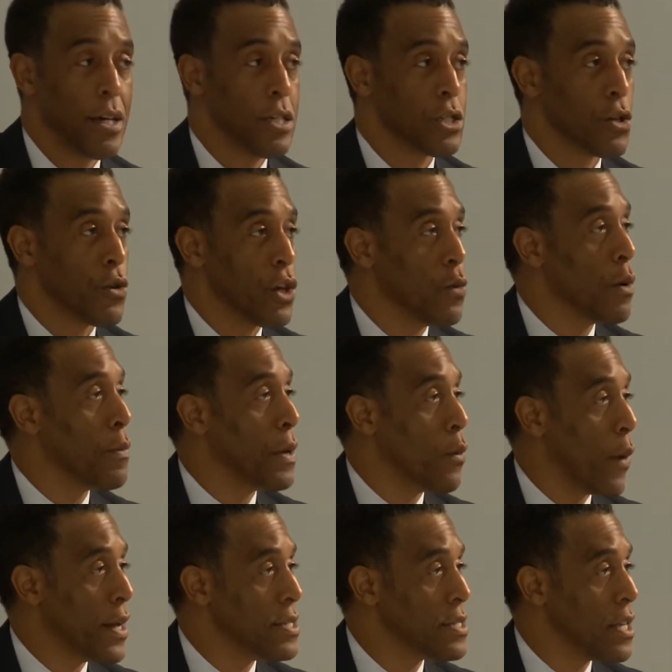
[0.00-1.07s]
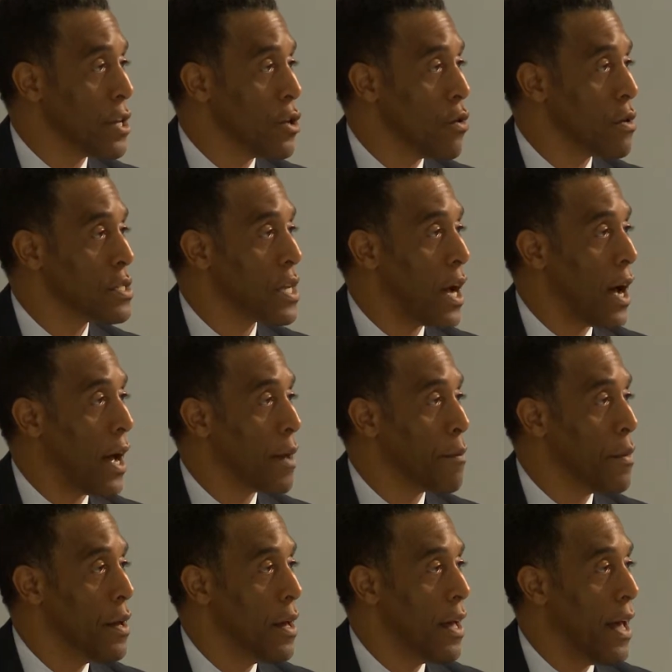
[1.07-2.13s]
So you would be wasting your
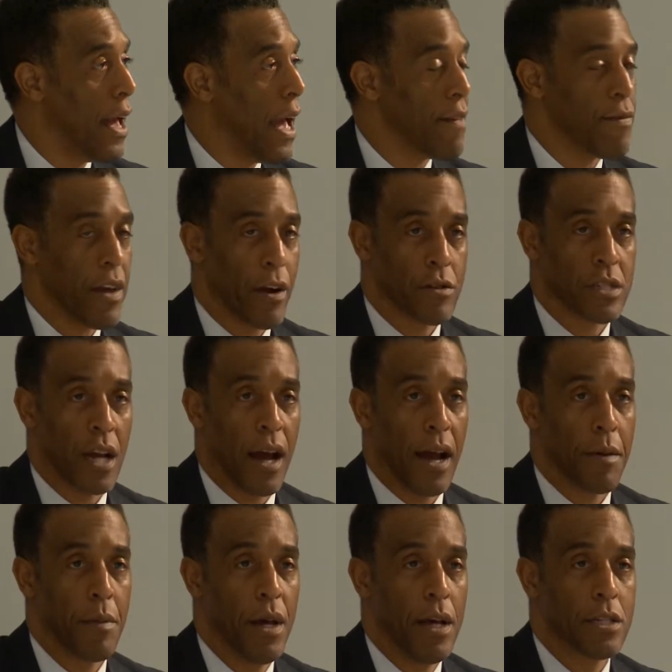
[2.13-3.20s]
time and their time.